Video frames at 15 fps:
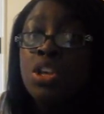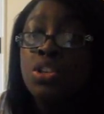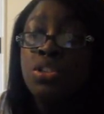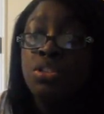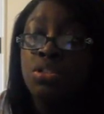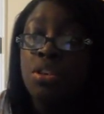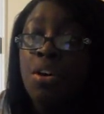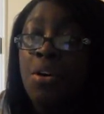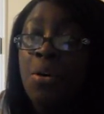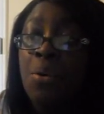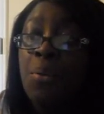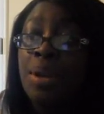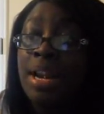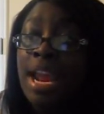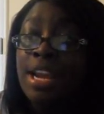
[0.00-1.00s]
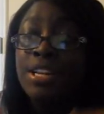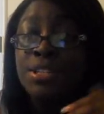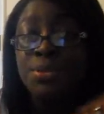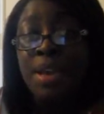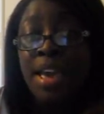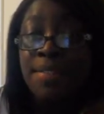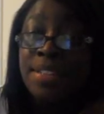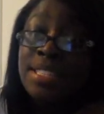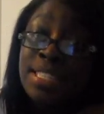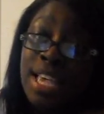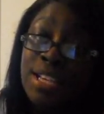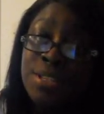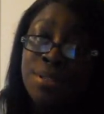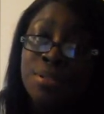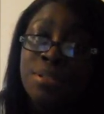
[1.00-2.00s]
So when I do have it
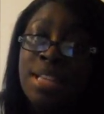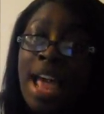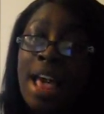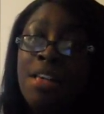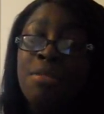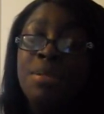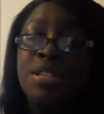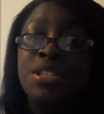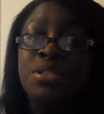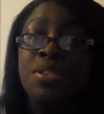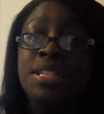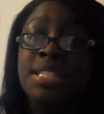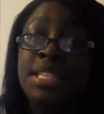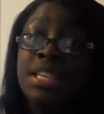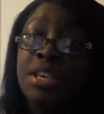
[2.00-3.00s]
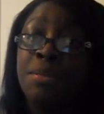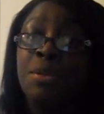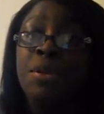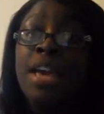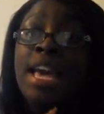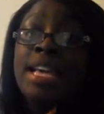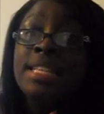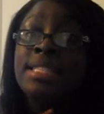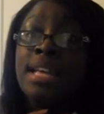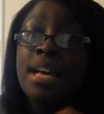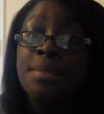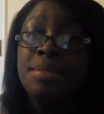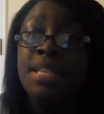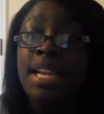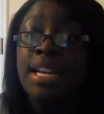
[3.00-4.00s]
scheduled, I'll be sure to keep you guys
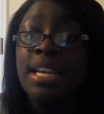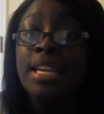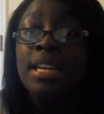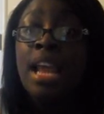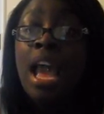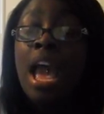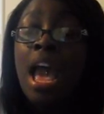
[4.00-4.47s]
updated.